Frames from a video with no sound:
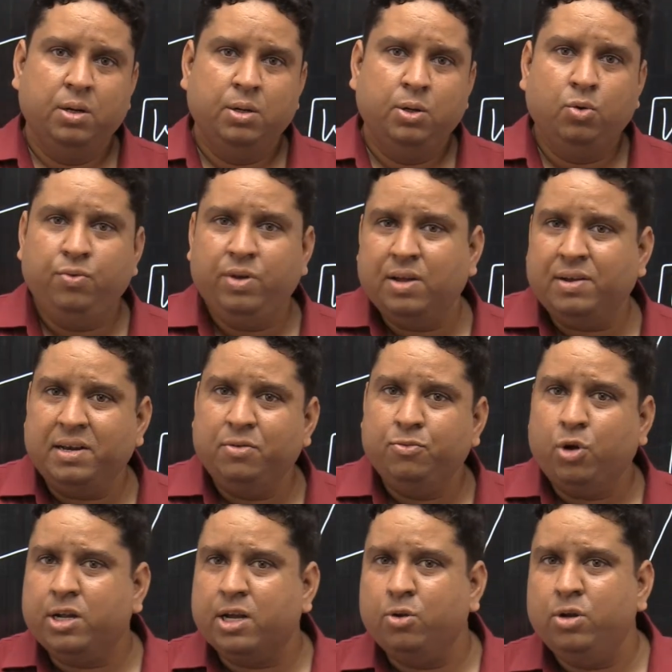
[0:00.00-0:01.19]
Do we have any
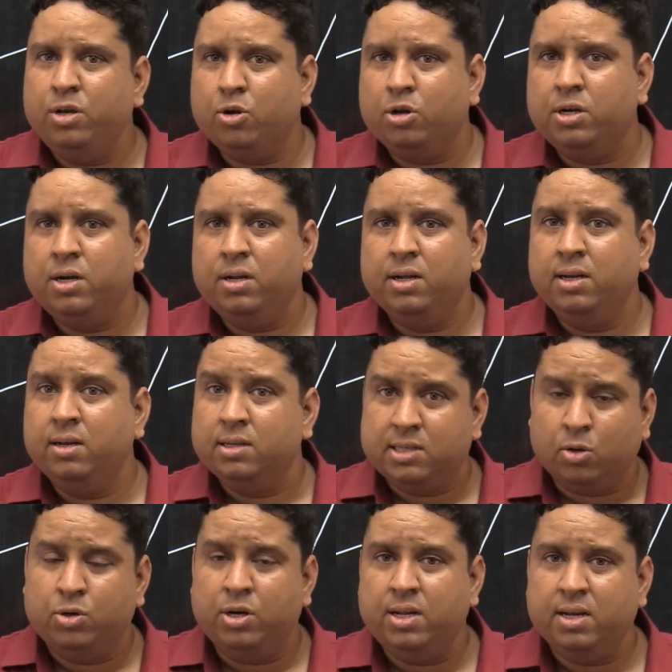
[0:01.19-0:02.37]
volcano in
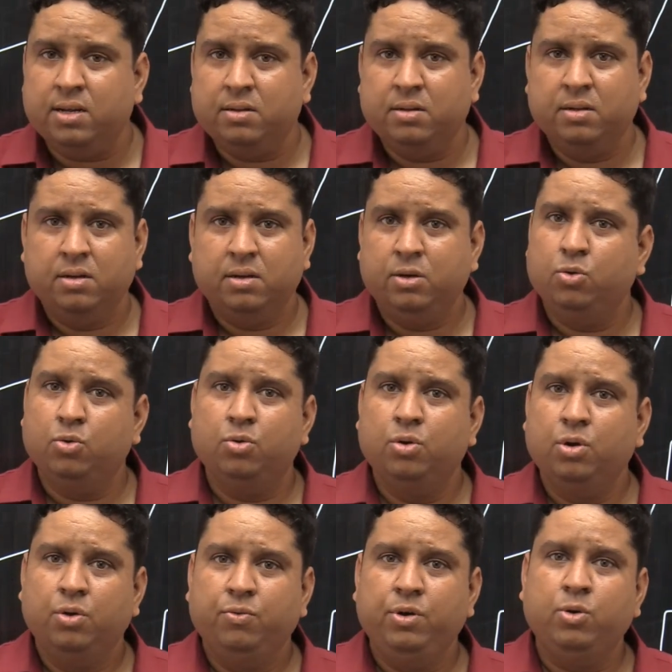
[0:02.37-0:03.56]
South India? No,
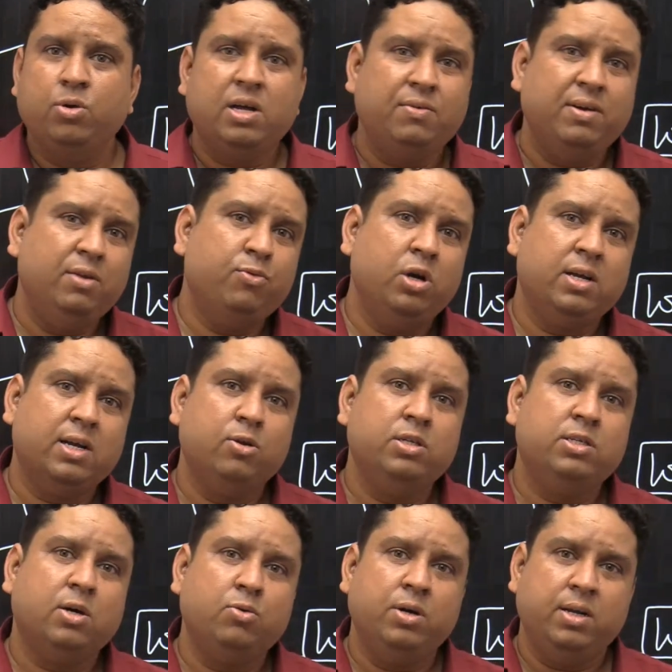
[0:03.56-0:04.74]
we don't have any volcano in
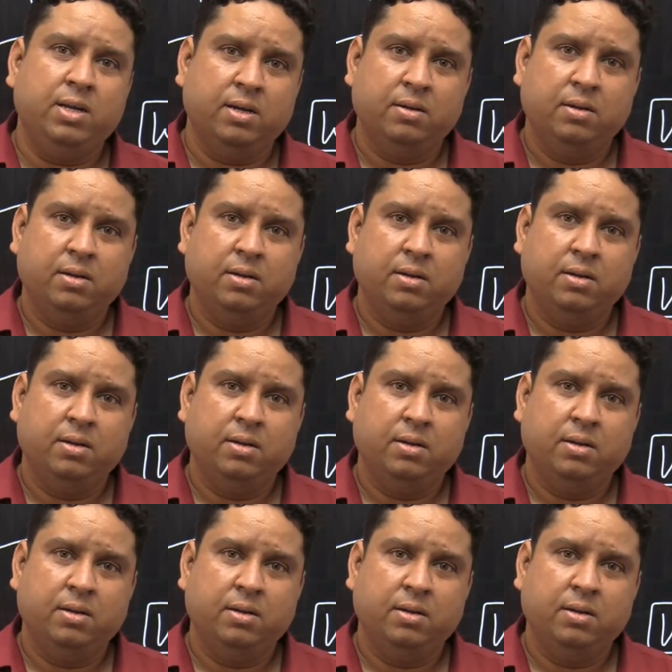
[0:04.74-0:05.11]
South India.